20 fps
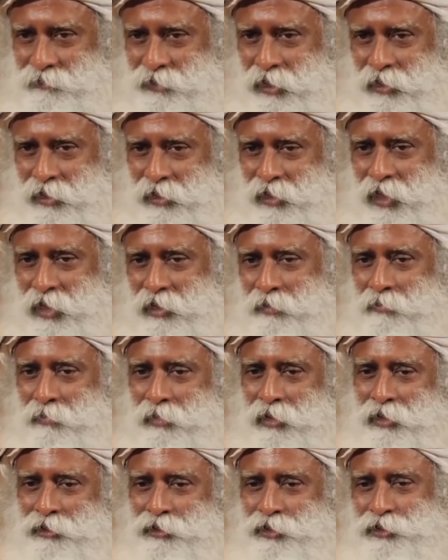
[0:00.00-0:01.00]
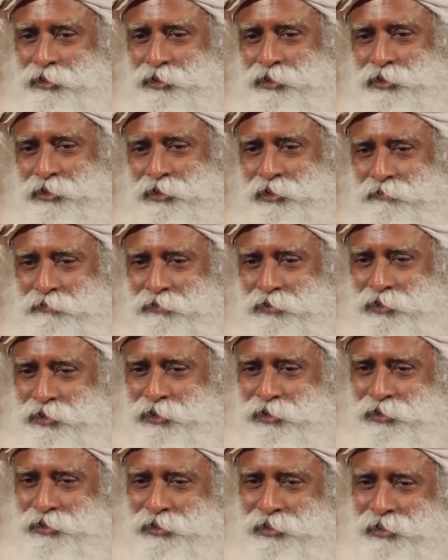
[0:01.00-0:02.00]
that I'm attention
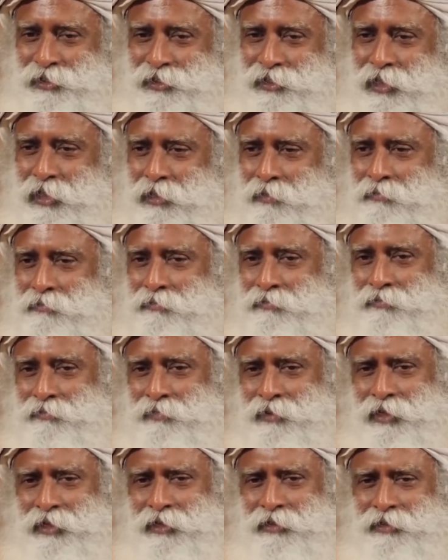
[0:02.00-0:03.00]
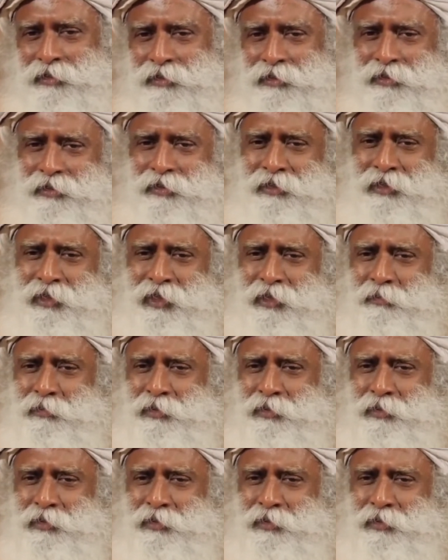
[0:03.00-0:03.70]
deficiency, I'm A D D,